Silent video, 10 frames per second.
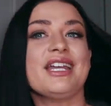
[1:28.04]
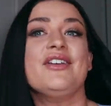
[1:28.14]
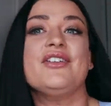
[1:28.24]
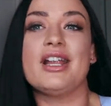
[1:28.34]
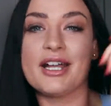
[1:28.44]

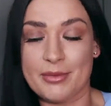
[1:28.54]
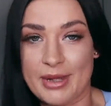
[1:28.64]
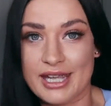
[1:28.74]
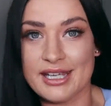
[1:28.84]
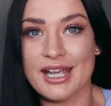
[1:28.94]
If you're like
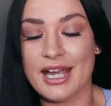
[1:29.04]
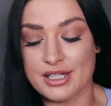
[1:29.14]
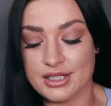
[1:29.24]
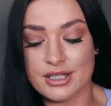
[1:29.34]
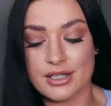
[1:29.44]
me
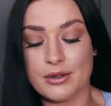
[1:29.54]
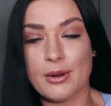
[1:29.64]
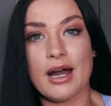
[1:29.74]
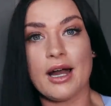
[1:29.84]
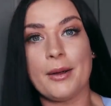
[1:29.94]
and you
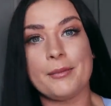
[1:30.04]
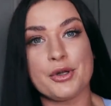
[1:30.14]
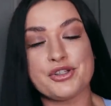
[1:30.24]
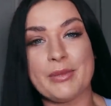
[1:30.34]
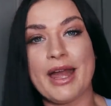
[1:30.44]
are
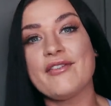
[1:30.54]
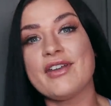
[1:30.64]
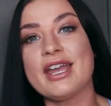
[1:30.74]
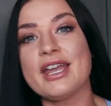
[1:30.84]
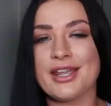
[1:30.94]
bottom
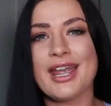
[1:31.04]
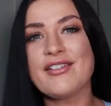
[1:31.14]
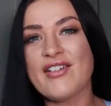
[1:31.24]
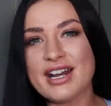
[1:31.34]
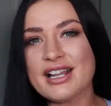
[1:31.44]
heavy, you
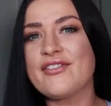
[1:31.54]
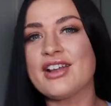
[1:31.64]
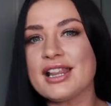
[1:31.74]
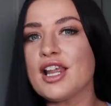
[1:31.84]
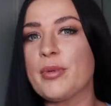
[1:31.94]
can find
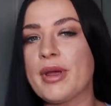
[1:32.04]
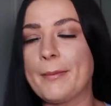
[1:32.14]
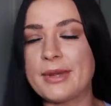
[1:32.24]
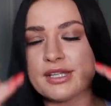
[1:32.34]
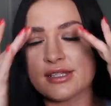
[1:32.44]
feel a little bit
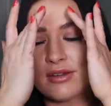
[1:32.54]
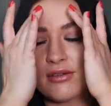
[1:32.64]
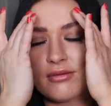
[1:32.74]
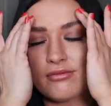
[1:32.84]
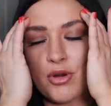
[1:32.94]

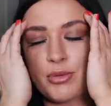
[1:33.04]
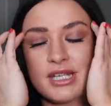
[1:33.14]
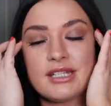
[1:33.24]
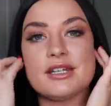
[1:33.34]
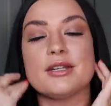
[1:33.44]

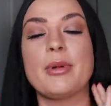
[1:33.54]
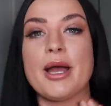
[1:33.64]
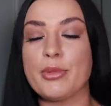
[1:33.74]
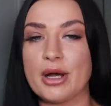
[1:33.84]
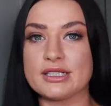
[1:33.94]
misrepresented
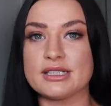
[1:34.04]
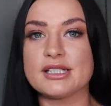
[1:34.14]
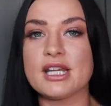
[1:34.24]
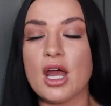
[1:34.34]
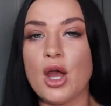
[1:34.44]
by
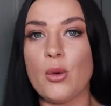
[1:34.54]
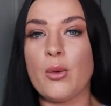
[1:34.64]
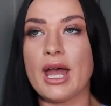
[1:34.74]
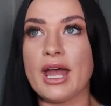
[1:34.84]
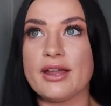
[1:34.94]
brands
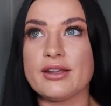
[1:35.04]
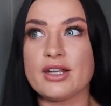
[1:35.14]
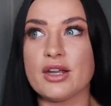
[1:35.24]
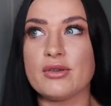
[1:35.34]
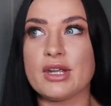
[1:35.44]
where, you
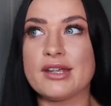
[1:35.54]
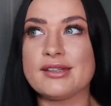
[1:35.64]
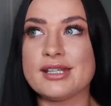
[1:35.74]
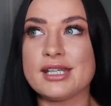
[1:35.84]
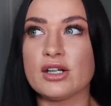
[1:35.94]
know, you
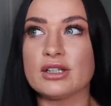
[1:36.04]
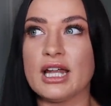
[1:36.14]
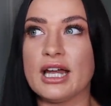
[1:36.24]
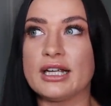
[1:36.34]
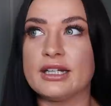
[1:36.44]
see
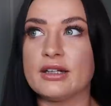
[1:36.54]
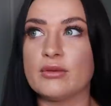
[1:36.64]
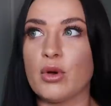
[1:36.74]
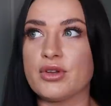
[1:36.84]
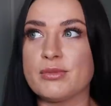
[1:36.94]
online
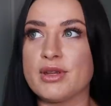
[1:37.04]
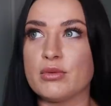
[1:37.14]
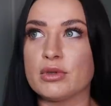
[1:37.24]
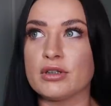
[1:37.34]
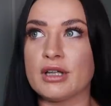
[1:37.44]
what something
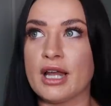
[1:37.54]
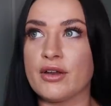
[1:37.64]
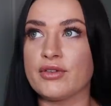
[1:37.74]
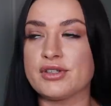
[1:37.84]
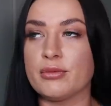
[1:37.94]
would look like
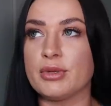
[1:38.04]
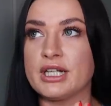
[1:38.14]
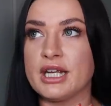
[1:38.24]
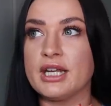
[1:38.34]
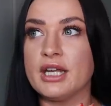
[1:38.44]
for
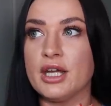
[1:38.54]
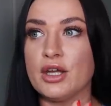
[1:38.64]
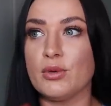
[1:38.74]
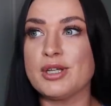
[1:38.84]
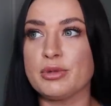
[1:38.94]
somebody
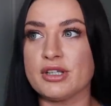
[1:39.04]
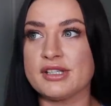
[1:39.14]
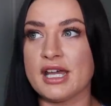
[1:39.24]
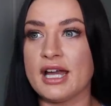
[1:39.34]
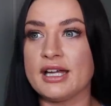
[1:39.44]
who is plus
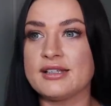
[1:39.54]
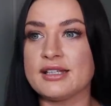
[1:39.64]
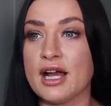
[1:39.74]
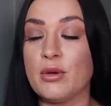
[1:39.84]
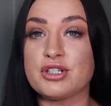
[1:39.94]
size
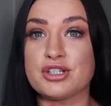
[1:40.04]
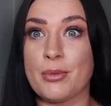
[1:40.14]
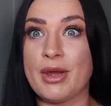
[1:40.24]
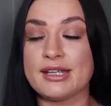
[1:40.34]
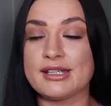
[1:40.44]
now, which is
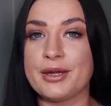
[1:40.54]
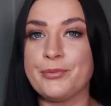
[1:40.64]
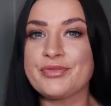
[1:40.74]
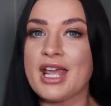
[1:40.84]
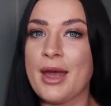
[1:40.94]

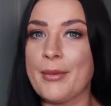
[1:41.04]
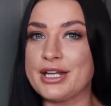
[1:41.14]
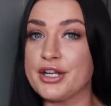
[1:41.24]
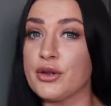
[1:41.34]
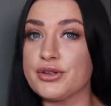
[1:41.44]
amazing,
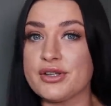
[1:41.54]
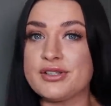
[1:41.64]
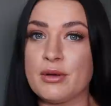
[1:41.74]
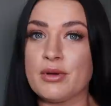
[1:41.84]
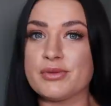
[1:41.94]
and you can also
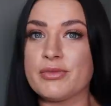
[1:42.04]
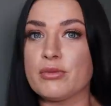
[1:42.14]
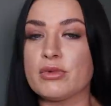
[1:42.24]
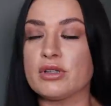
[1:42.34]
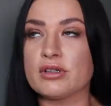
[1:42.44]
see what
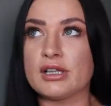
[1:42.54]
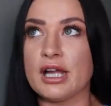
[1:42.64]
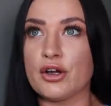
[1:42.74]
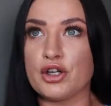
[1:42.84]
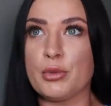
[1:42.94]
something would look
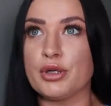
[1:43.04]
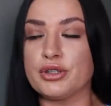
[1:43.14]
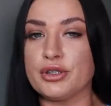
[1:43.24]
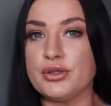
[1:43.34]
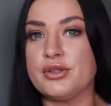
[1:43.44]
like on a
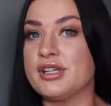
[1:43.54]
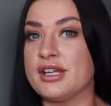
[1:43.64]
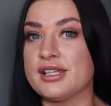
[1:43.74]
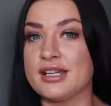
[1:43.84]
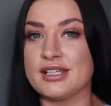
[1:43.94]
model who's
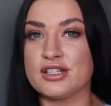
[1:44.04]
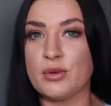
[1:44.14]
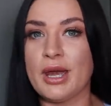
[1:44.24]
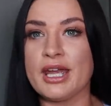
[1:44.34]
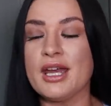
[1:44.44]
a size six
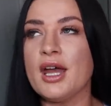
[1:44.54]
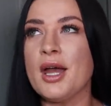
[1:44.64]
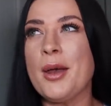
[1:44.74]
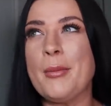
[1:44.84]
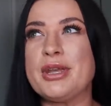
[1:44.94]
to eight,
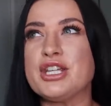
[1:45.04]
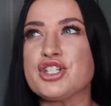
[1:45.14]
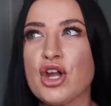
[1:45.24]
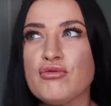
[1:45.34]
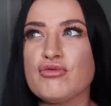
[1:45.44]
but you
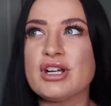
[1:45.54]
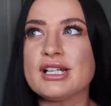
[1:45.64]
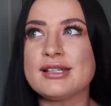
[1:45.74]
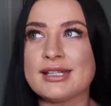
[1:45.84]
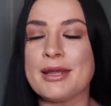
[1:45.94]
don't
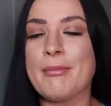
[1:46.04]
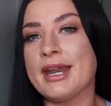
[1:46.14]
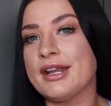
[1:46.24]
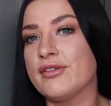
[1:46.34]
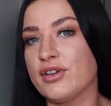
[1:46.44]
really see
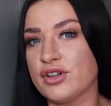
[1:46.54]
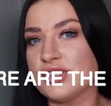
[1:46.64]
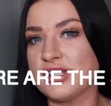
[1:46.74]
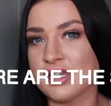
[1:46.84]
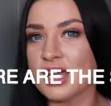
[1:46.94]
many of us
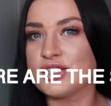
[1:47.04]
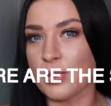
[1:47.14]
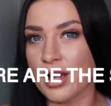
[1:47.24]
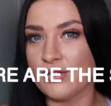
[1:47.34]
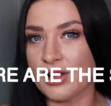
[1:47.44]
size
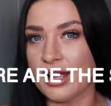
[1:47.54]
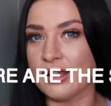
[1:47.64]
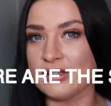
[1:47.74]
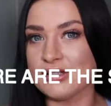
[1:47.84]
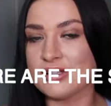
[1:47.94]
twelve
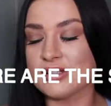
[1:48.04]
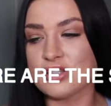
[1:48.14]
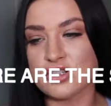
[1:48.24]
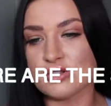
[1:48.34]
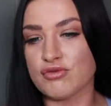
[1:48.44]
girls
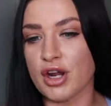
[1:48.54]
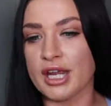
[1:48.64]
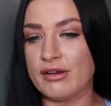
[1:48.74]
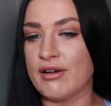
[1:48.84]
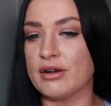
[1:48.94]
just
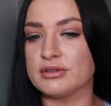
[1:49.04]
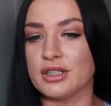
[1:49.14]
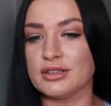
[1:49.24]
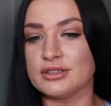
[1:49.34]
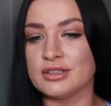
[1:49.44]
rocking around
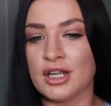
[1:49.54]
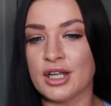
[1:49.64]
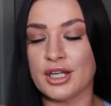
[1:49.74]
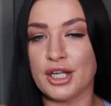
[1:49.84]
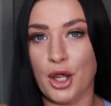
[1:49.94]
on,
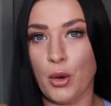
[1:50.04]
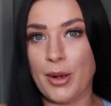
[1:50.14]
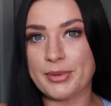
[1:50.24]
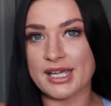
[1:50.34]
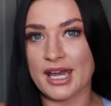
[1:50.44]
you know,
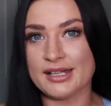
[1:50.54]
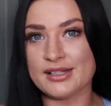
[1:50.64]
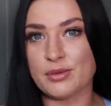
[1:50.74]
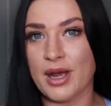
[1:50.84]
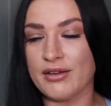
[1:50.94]

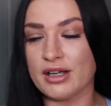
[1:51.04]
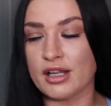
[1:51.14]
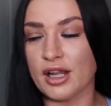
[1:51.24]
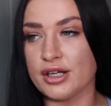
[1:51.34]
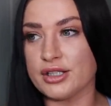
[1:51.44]
websites wearing
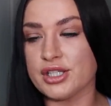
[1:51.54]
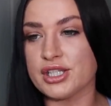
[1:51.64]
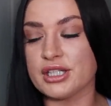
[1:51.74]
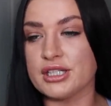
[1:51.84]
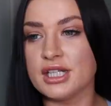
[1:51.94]

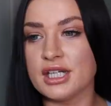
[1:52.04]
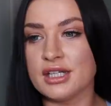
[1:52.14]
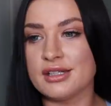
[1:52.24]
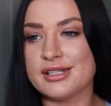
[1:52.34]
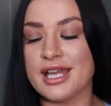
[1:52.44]
clothes and
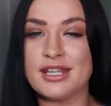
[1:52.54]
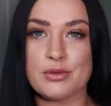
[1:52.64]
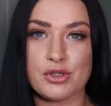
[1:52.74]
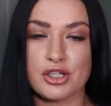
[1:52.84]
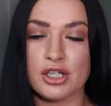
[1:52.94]
saying this
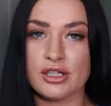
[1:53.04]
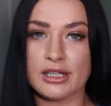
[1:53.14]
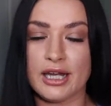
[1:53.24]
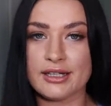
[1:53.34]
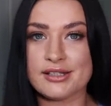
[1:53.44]
is what's going to look
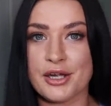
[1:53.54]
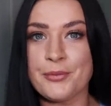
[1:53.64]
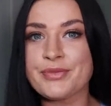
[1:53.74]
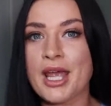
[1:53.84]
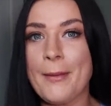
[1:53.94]
like. So
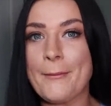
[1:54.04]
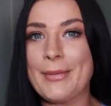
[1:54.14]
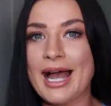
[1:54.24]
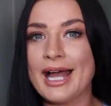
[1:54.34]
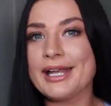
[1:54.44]

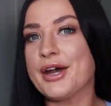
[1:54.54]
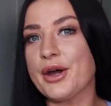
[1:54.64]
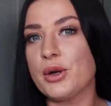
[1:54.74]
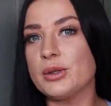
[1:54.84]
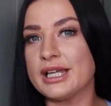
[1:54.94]
my
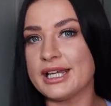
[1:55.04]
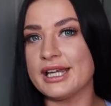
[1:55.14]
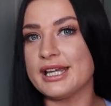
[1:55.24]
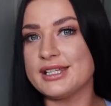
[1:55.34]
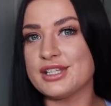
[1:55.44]
goal
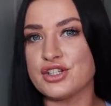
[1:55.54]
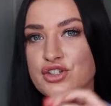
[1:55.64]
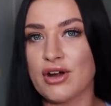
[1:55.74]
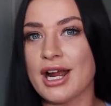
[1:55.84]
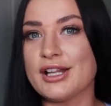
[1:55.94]
is to
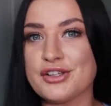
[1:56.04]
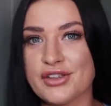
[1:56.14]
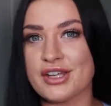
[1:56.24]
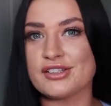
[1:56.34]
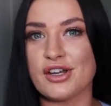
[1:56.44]
try lots of
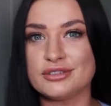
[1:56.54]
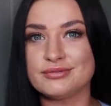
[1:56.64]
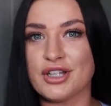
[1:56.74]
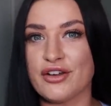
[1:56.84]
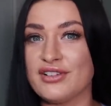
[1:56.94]
things
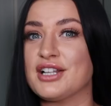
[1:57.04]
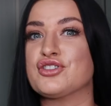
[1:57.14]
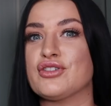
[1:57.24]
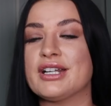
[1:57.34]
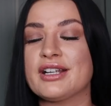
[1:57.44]
on that are
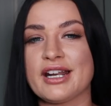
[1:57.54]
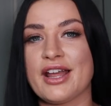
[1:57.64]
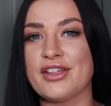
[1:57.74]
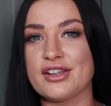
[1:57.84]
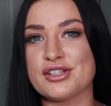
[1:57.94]
flattering and I
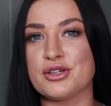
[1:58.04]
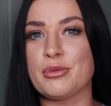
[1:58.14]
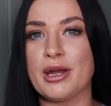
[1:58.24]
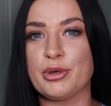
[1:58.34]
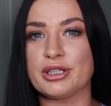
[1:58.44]
think suit
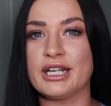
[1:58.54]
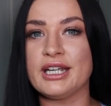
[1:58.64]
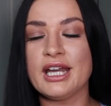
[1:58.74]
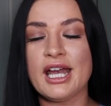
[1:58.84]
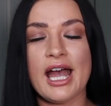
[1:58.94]
my
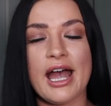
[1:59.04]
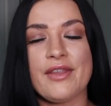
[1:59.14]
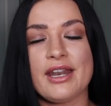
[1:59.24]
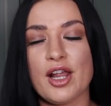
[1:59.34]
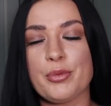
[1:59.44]
body, and
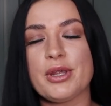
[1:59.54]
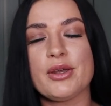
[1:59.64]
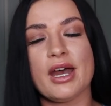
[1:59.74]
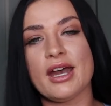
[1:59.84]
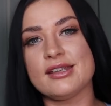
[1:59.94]
then help you
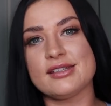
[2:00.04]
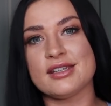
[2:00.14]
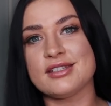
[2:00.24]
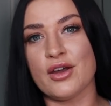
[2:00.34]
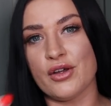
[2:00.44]
guys
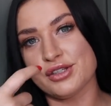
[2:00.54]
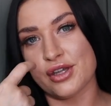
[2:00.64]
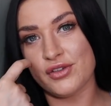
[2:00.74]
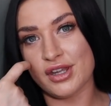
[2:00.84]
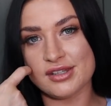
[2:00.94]
to
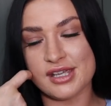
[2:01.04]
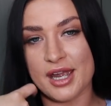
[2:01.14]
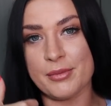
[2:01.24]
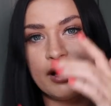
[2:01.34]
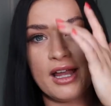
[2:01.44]
also feel the
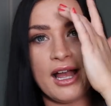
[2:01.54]
same.